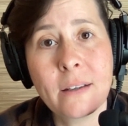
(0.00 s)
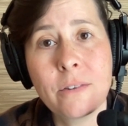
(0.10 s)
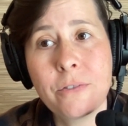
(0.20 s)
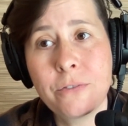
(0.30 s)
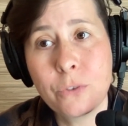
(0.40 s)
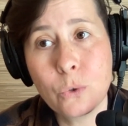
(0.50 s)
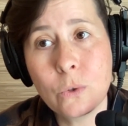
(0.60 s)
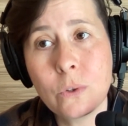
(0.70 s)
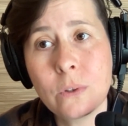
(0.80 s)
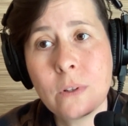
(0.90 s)
take a
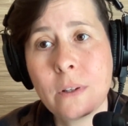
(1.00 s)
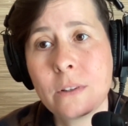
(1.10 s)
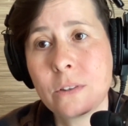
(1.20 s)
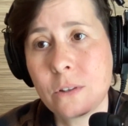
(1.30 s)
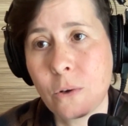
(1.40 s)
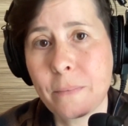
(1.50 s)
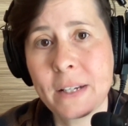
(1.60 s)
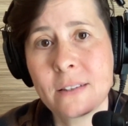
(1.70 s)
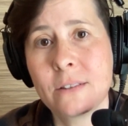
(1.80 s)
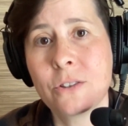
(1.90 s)
full stone
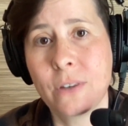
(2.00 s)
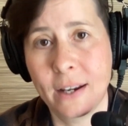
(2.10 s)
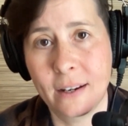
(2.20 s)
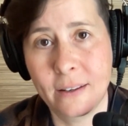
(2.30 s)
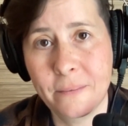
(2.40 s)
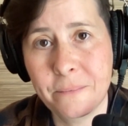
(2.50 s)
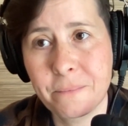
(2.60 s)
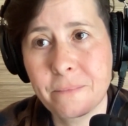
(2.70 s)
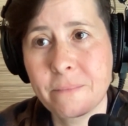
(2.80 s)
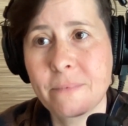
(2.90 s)
medicine training,
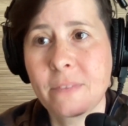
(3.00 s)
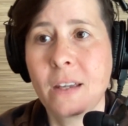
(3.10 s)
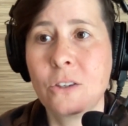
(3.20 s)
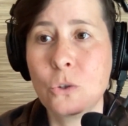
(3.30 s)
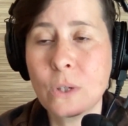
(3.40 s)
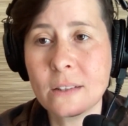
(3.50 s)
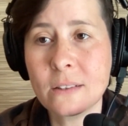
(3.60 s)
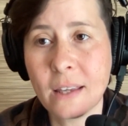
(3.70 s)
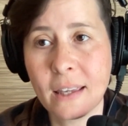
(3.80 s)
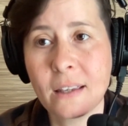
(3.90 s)
you can
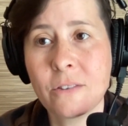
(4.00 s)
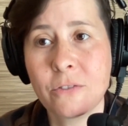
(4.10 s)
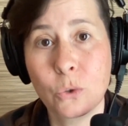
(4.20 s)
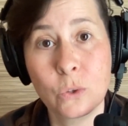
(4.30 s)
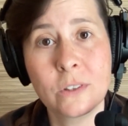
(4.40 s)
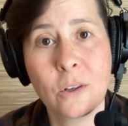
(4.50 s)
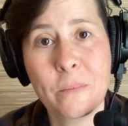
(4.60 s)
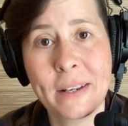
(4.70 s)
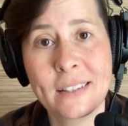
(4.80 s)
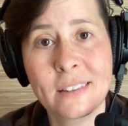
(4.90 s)
take full
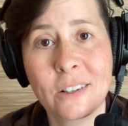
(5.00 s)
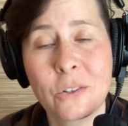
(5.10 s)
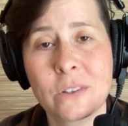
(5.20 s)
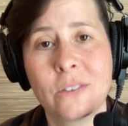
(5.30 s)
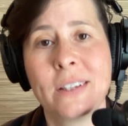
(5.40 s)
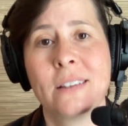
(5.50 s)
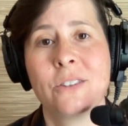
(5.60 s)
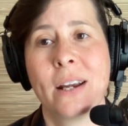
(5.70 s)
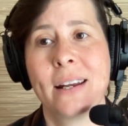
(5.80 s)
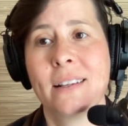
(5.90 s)
stone medicine and crystal healing
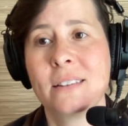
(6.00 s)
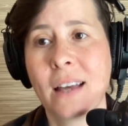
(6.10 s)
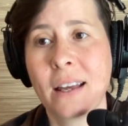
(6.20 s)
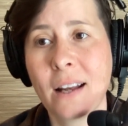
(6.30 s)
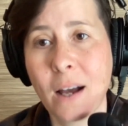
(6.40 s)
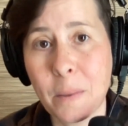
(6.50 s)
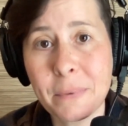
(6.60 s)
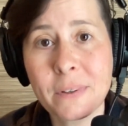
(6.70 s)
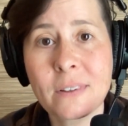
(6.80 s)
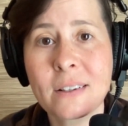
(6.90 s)
trainings at
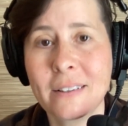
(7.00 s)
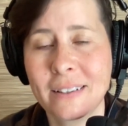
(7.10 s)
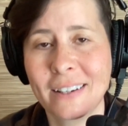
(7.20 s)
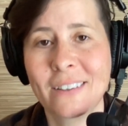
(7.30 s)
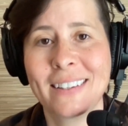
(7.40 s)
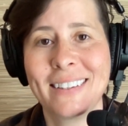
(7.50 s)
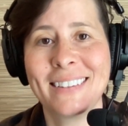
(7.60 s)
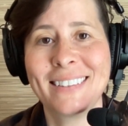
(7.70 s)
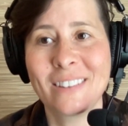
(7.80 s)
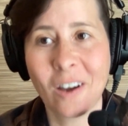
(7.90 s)

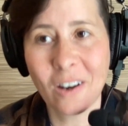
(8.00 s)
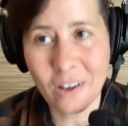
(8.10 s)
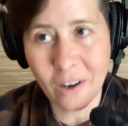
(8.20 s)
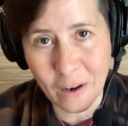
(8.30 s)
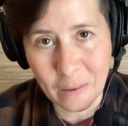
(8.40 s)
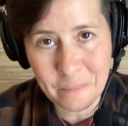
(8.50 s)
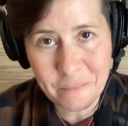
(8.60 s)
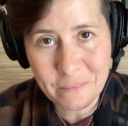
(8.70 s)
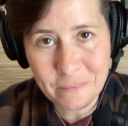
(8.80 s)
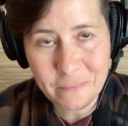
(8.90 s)
upperclarity.com.